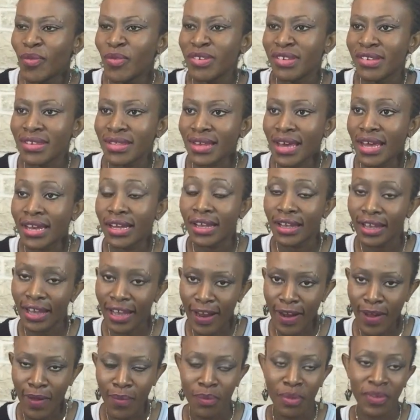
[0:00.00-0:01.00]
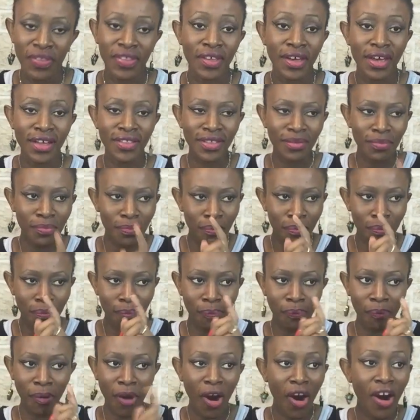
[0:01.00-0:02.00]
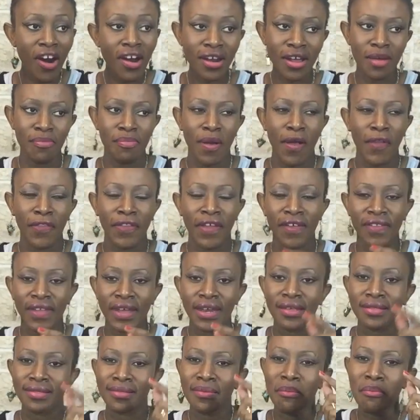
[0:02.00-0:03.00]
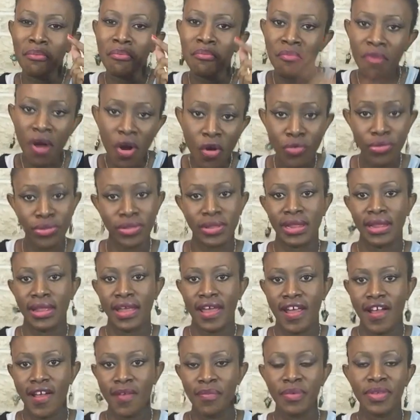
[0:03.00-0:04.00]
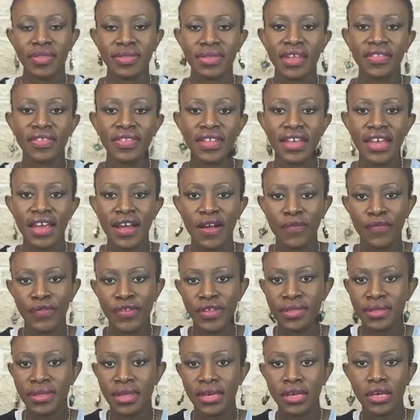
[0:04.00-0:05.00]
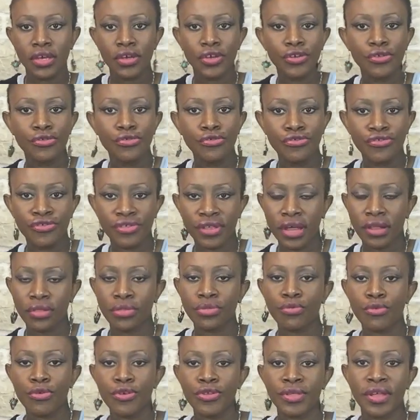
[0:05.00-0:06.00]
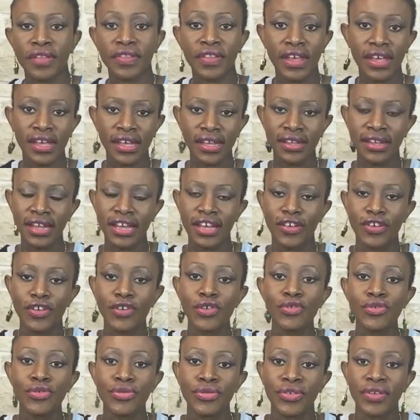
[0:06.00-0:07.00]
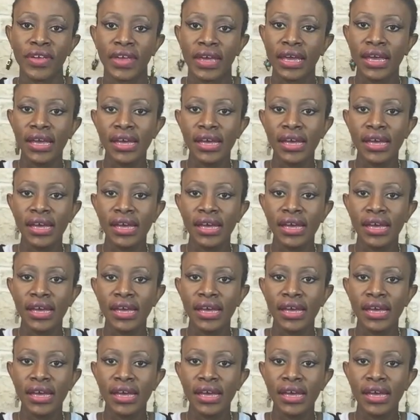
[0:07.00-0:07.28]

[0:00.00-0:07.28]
Which is kind of lame. But the part about that is most lame is that they have these like huge like swords that they can like use to